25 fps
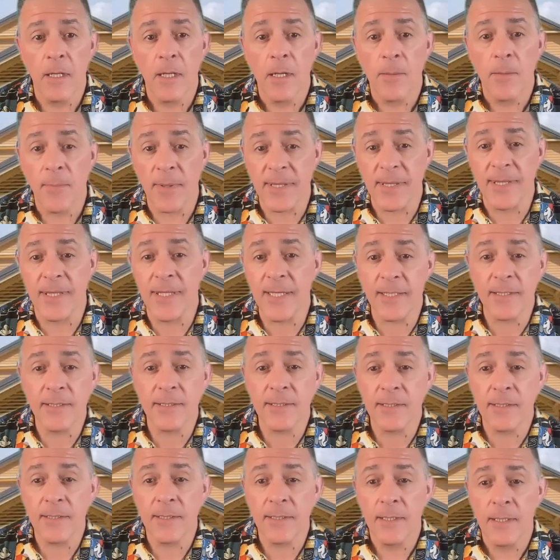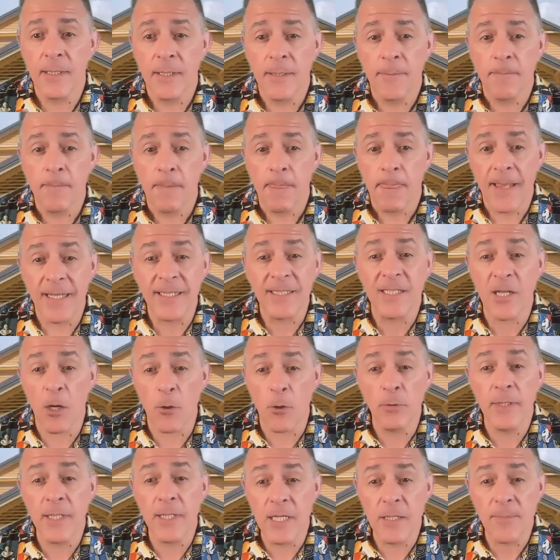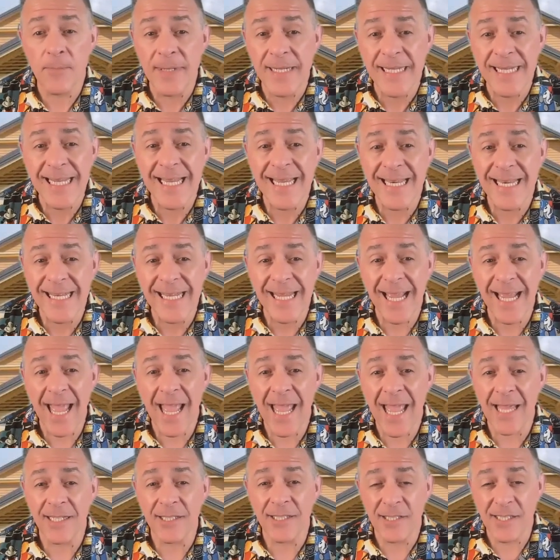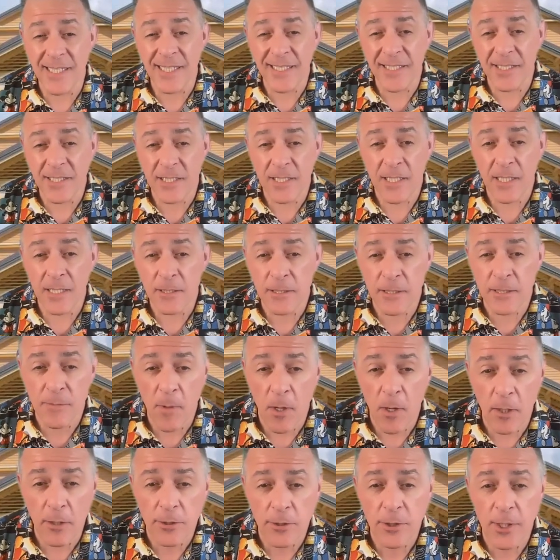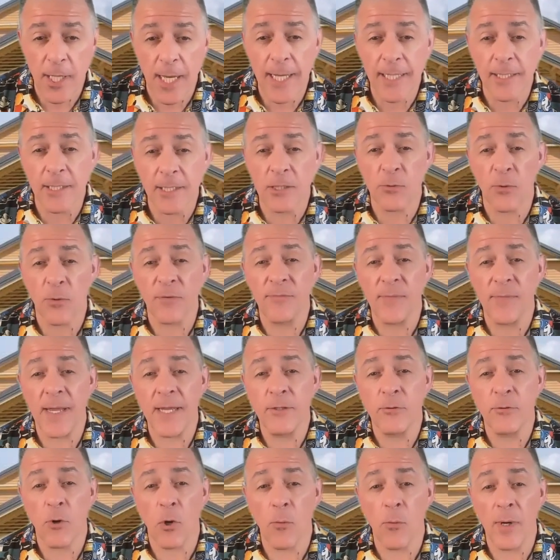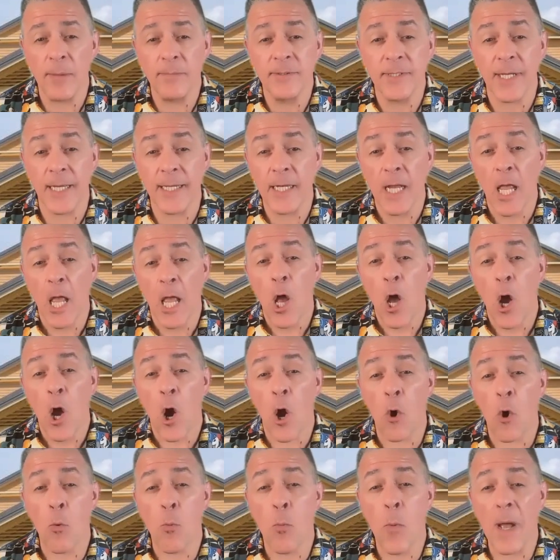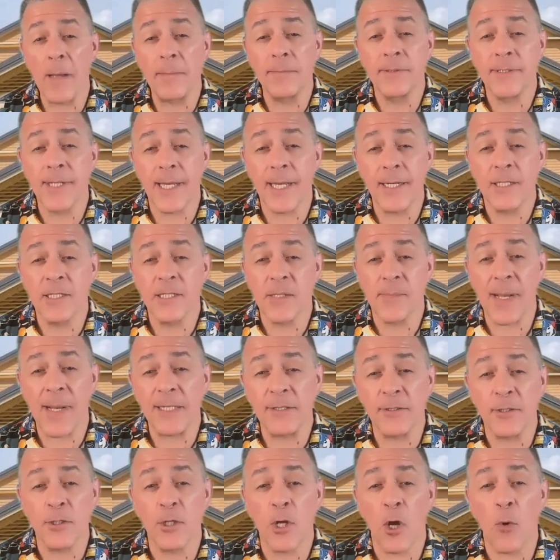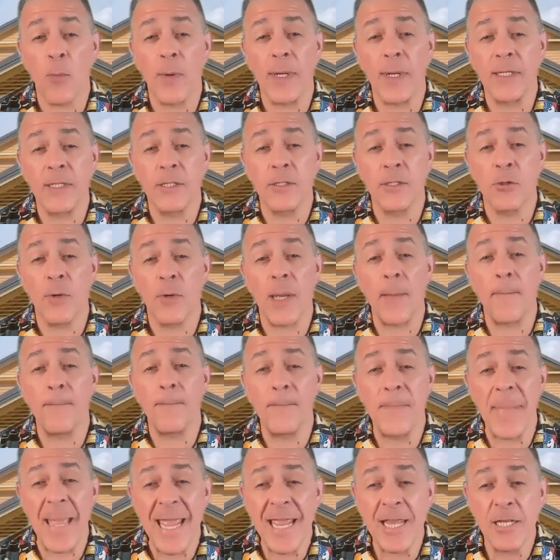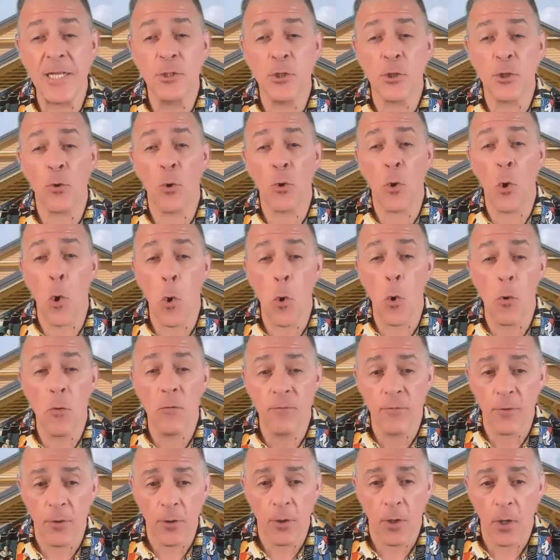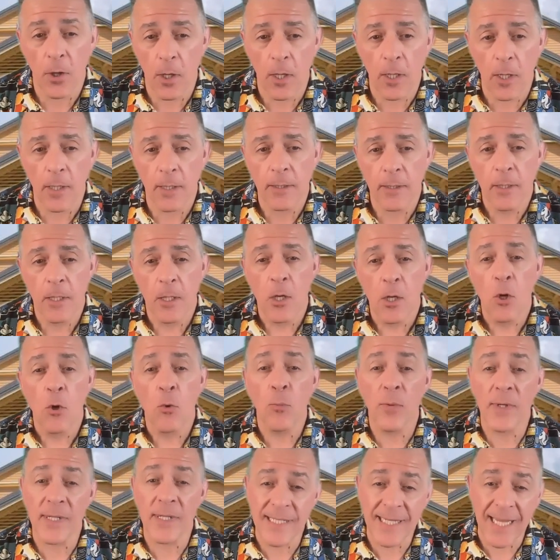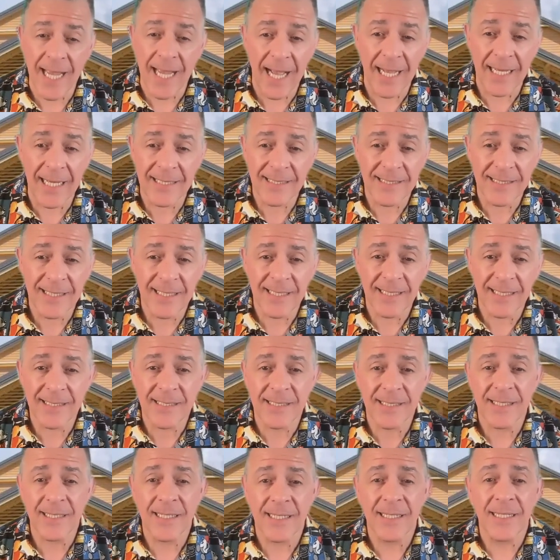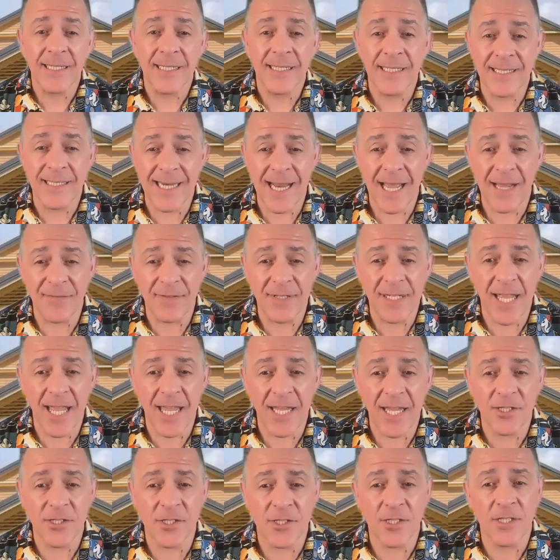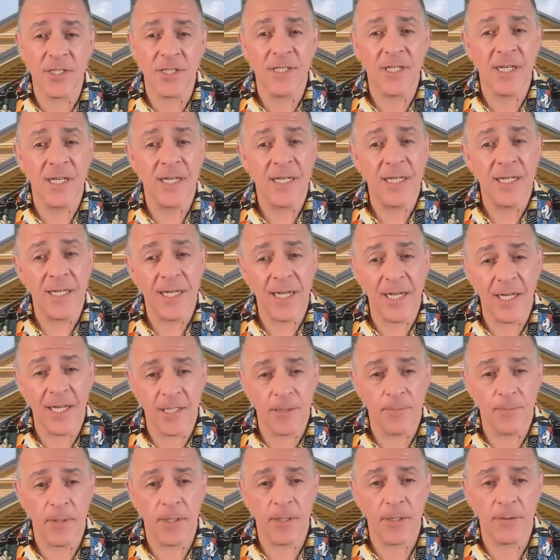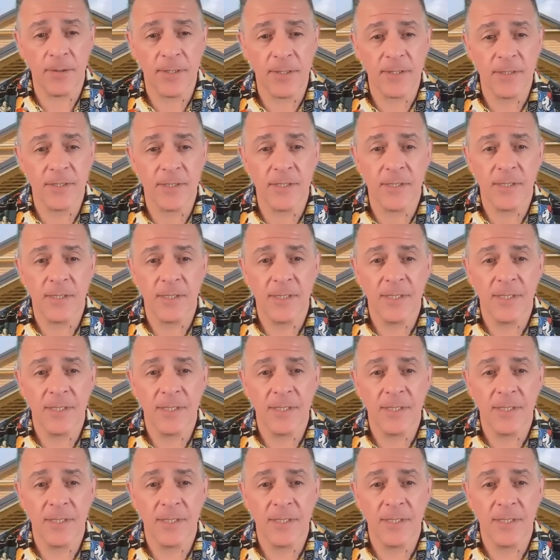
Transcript: but this is only the beginning edge, these small changes we've made to our website. Our website is about to go into a major overhaul with content, navigation, and appearance.